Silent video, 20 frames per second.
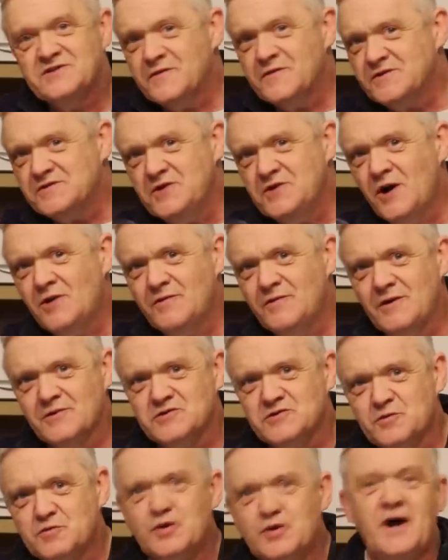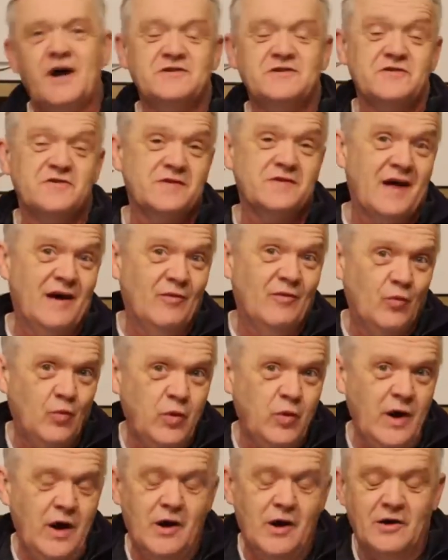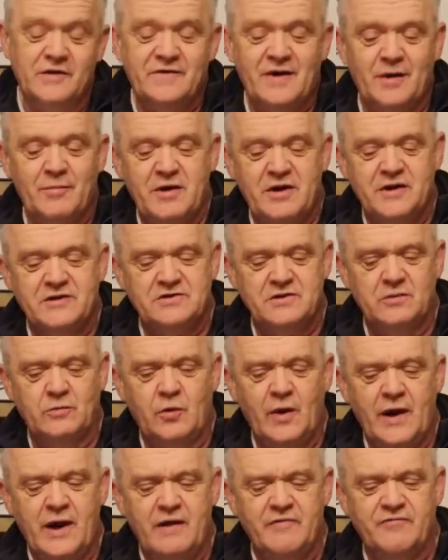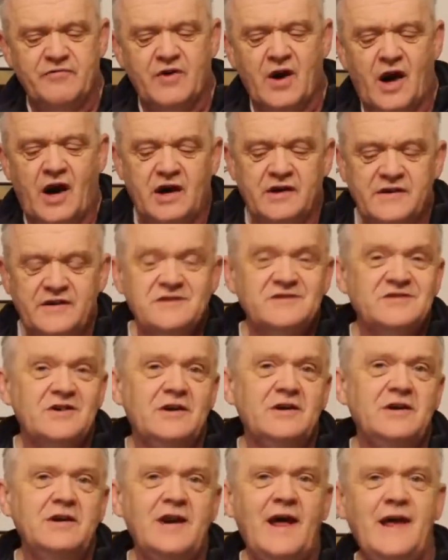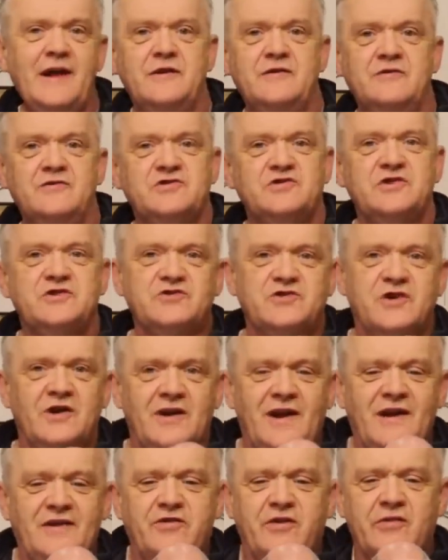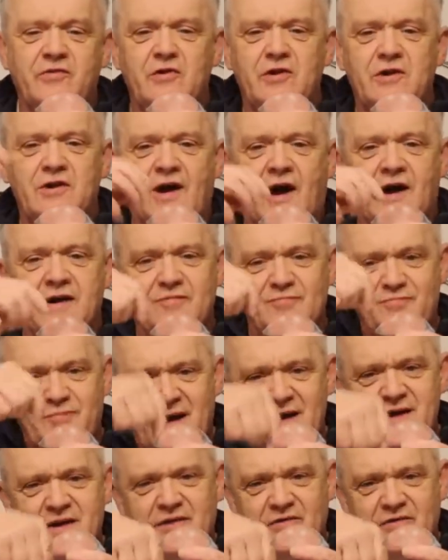So there's no real surprise that that worked. I mean, it's a waveguide, it's a lens, it's collecting the light,